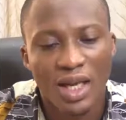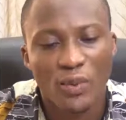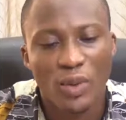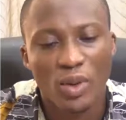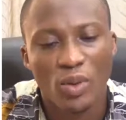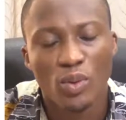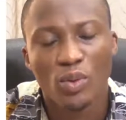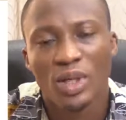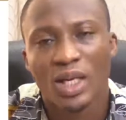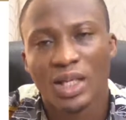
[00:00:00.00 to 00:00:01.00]
as we
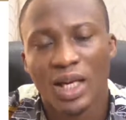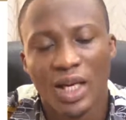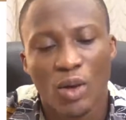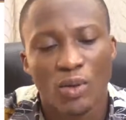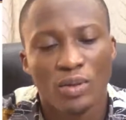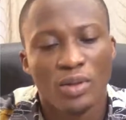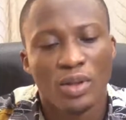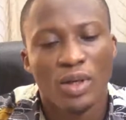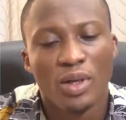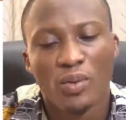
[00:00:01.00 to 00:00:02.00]
looked at earlier on,
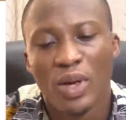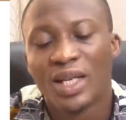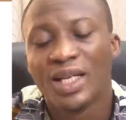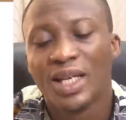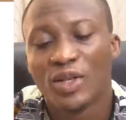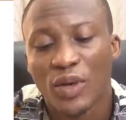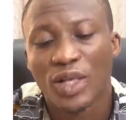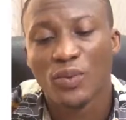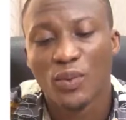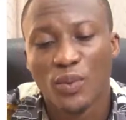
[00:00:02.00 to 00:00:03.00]
ranking the
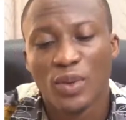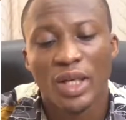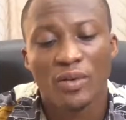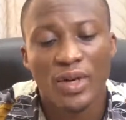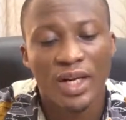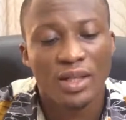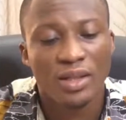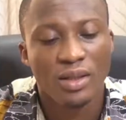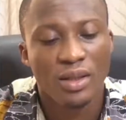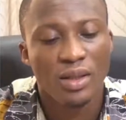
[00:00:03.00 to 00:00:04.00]
threat, we will use the DREAD,
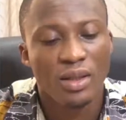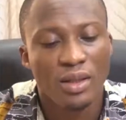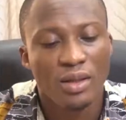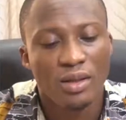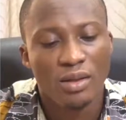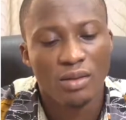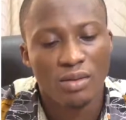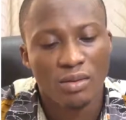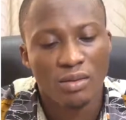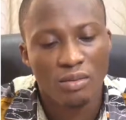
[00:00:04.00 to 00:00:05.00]

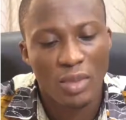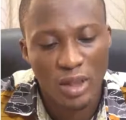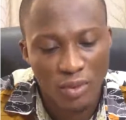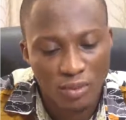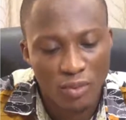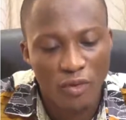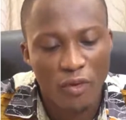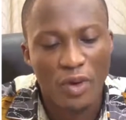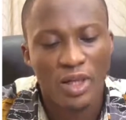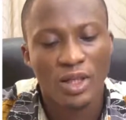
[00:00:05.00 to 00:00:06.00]
and we've
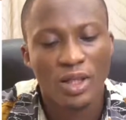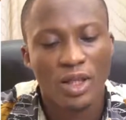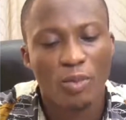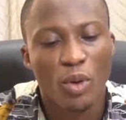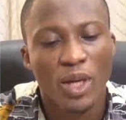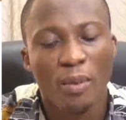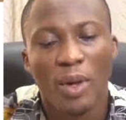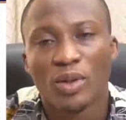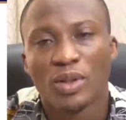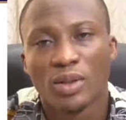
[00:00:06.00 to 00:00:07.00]
already spoken
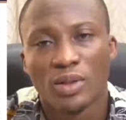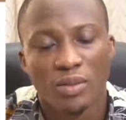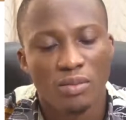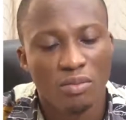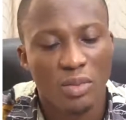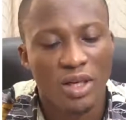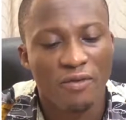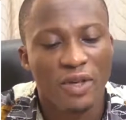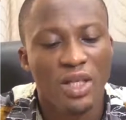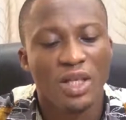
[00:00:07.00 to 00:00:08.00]
about the
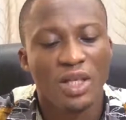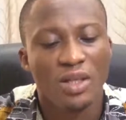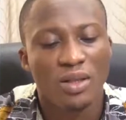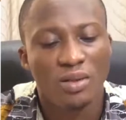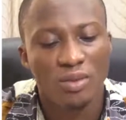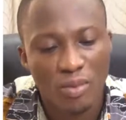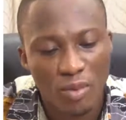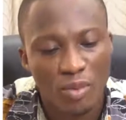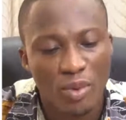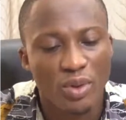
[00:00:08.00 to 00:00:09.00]
definitions:
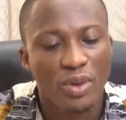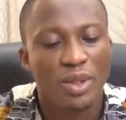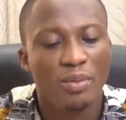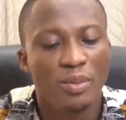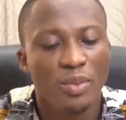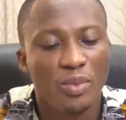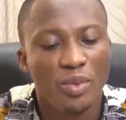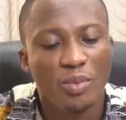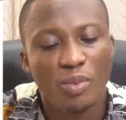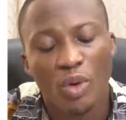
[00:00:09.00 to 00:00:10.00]

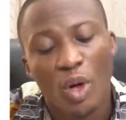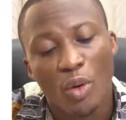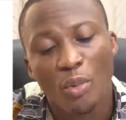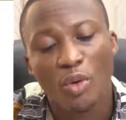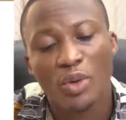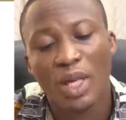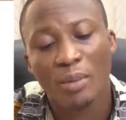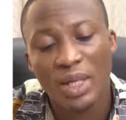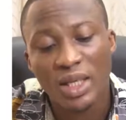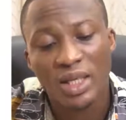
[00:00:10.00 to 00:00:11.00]

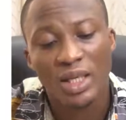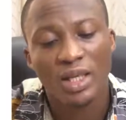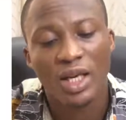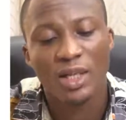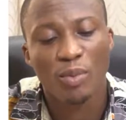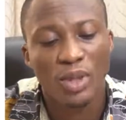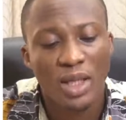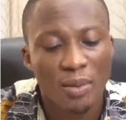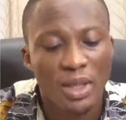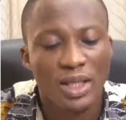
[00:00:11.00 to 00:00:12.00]
reproducibility,
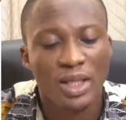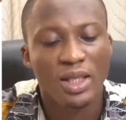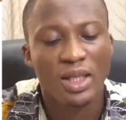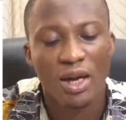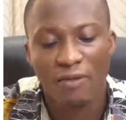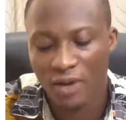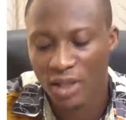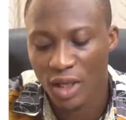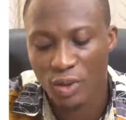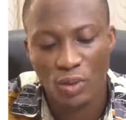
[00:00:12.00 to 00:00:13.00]
exploitability,
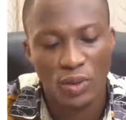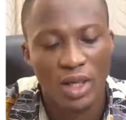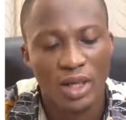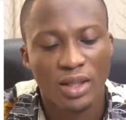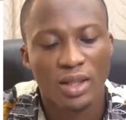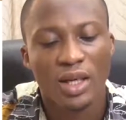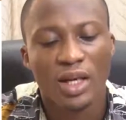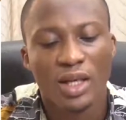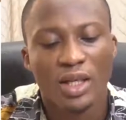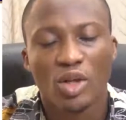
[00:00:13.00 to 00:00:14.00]
affected users,
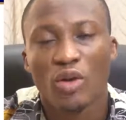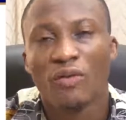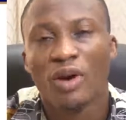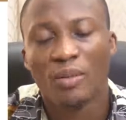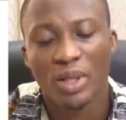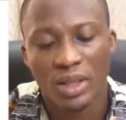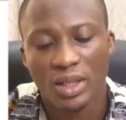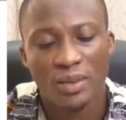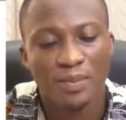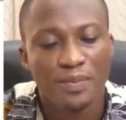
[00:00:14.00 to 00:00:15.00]
discoverability.